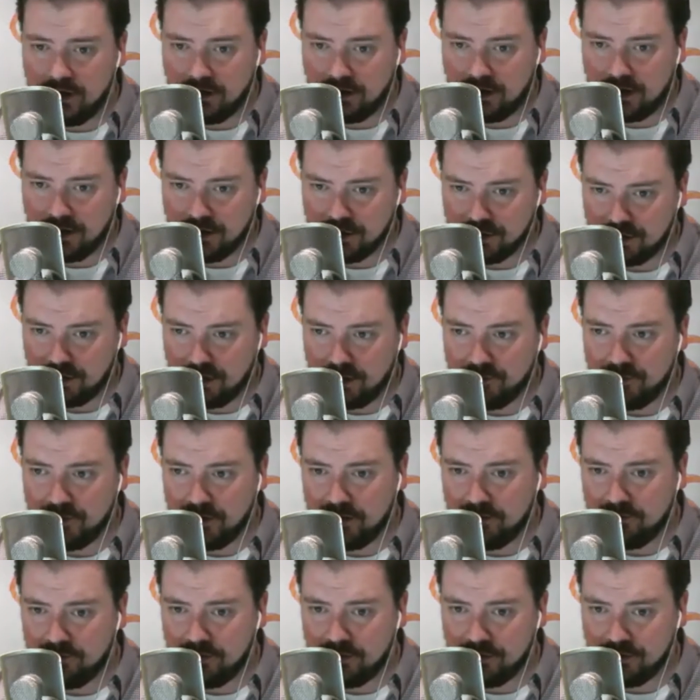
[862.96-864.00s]

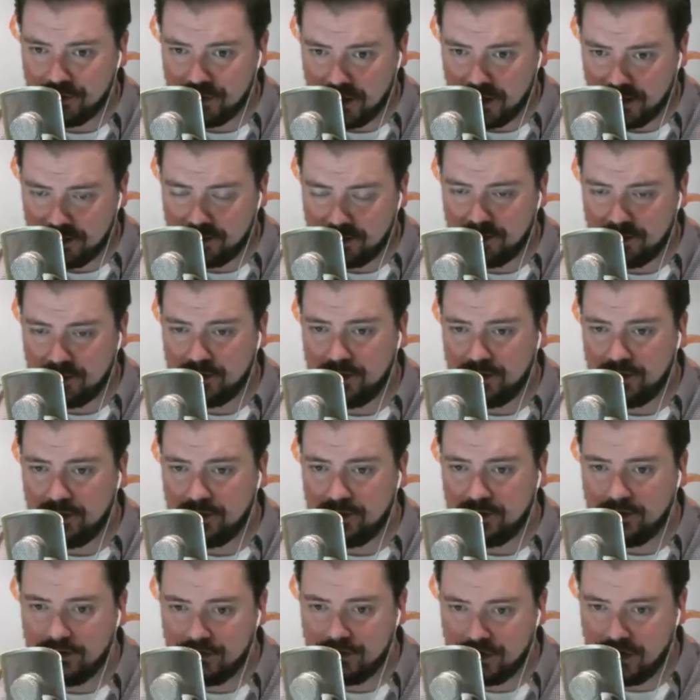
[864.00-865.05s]
conservative
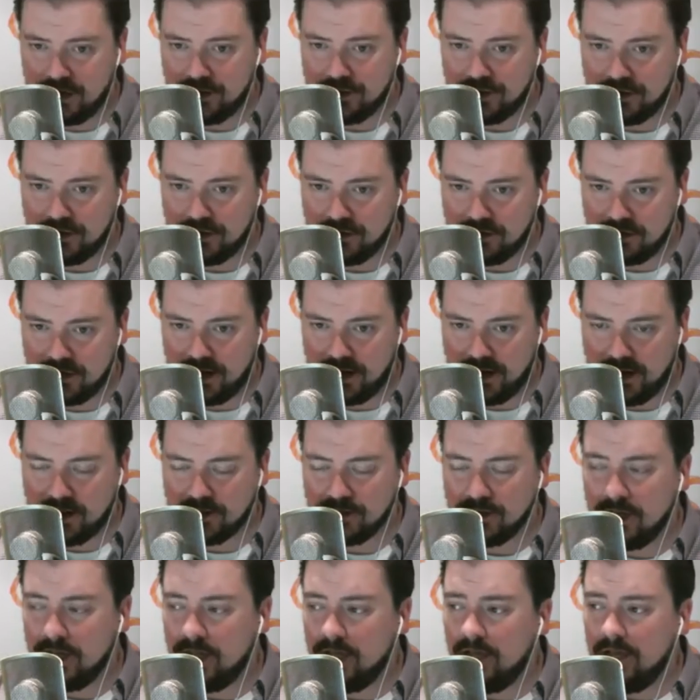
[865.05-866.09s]
justices and judges, I
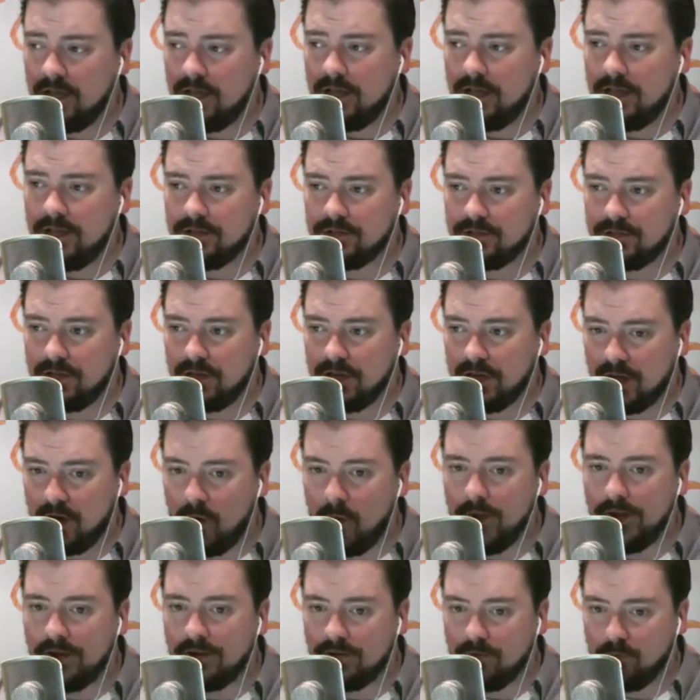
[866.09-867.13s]
guess, is
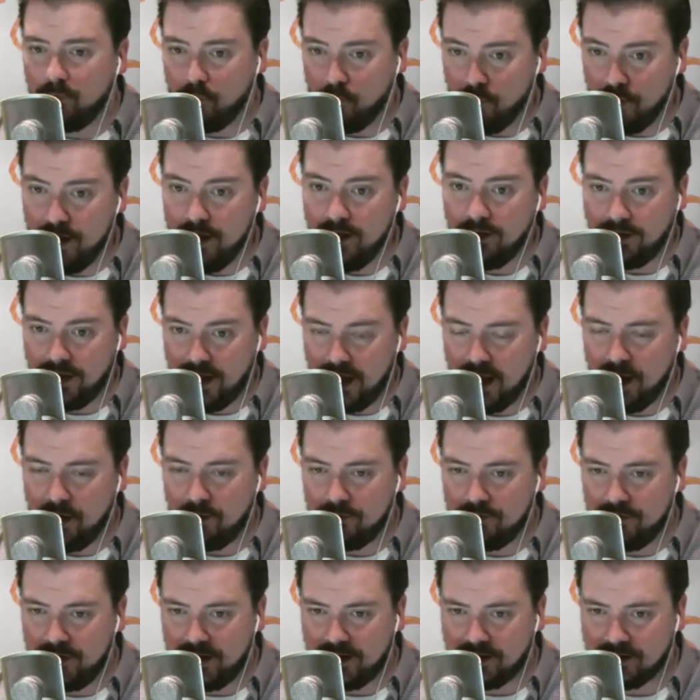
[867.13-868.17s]
going to really
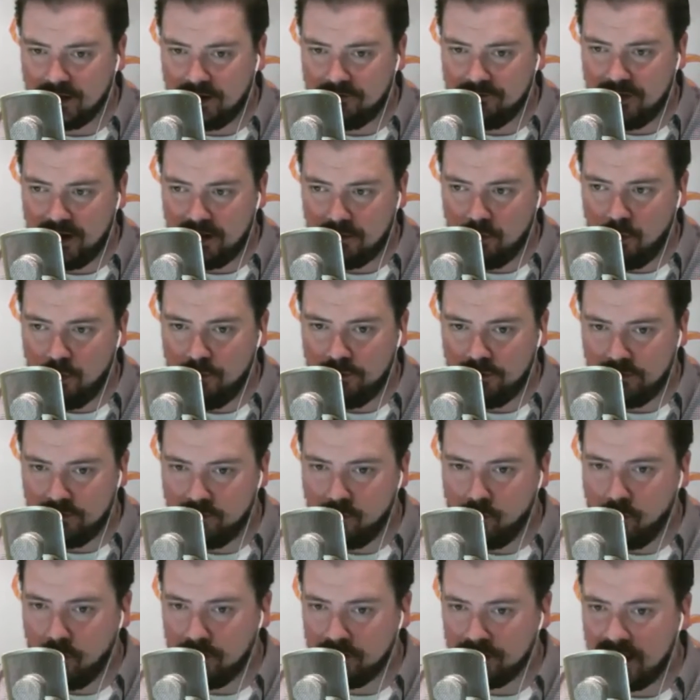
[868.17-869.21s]
help things, I think, moving
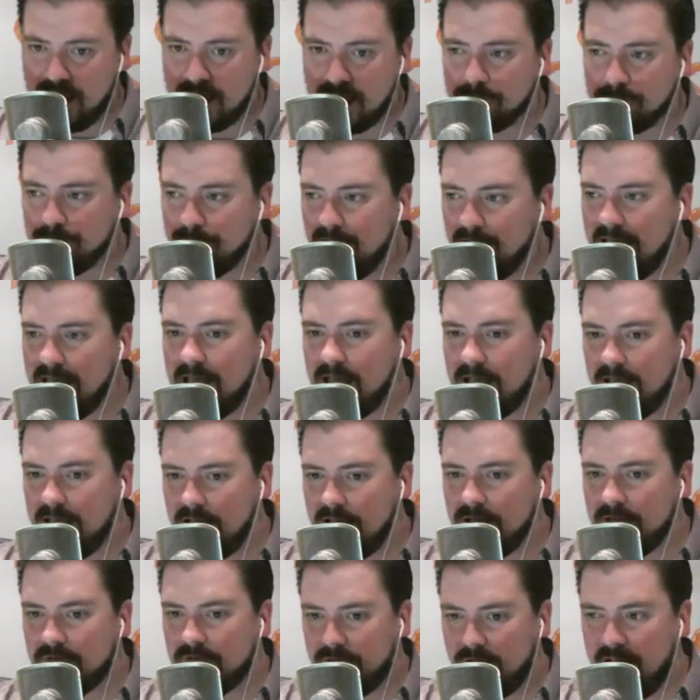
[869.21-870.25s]
forward. That may
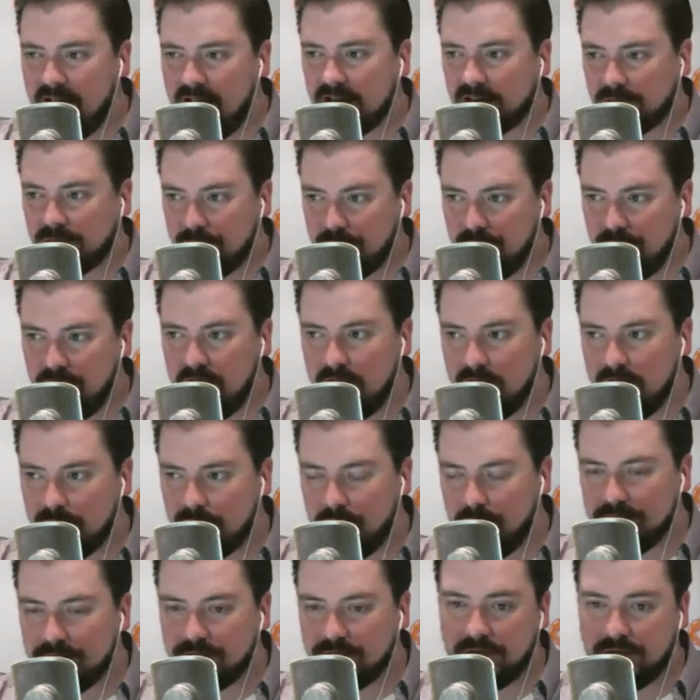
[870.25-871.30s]
in fact be
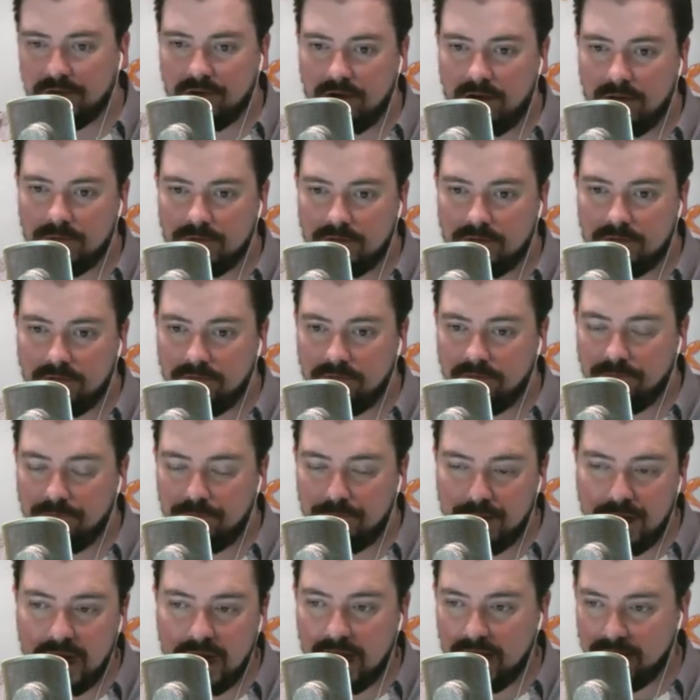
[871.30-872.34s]
President Trump's
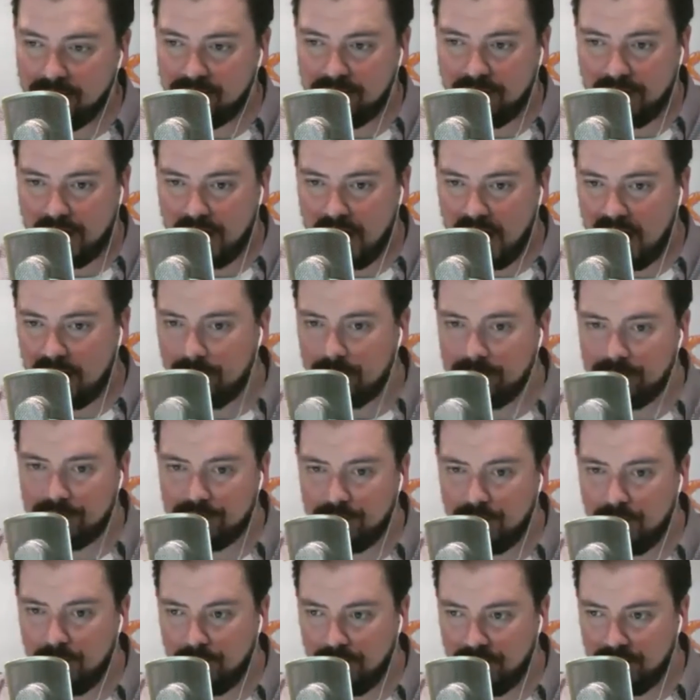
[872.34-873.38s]
biggest
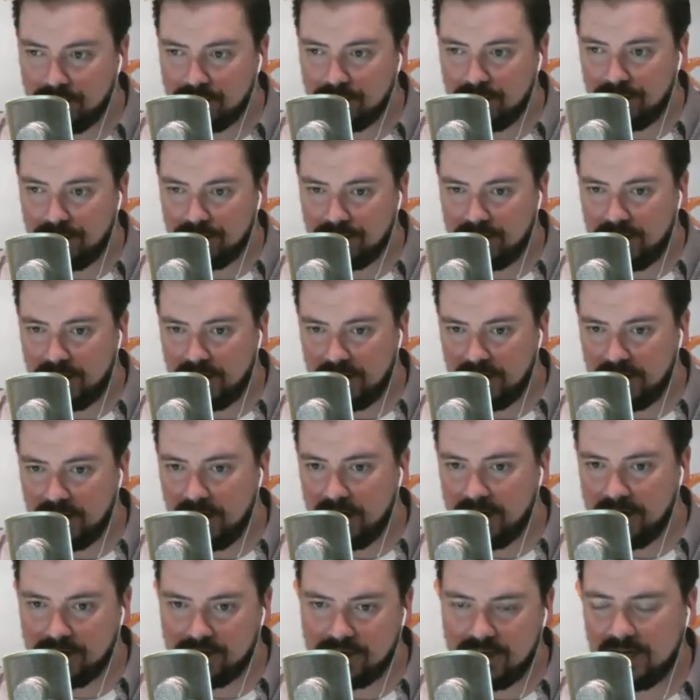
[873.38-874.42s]
accomplishment when it's all said and
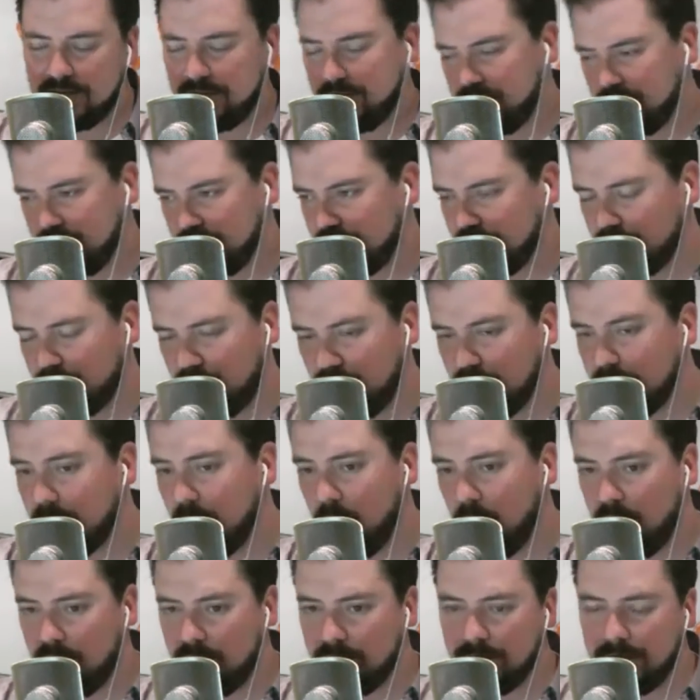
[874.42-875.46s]
done, is not just the Supreme
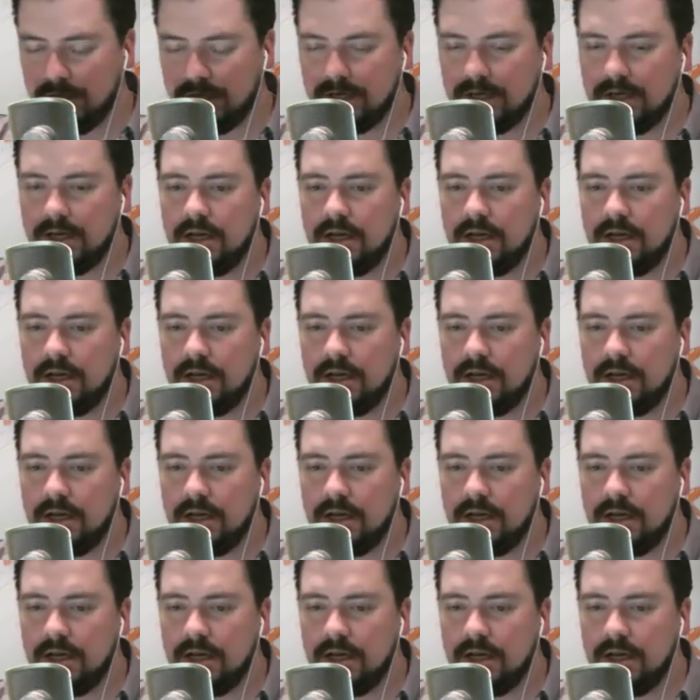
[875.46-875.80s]
Court, but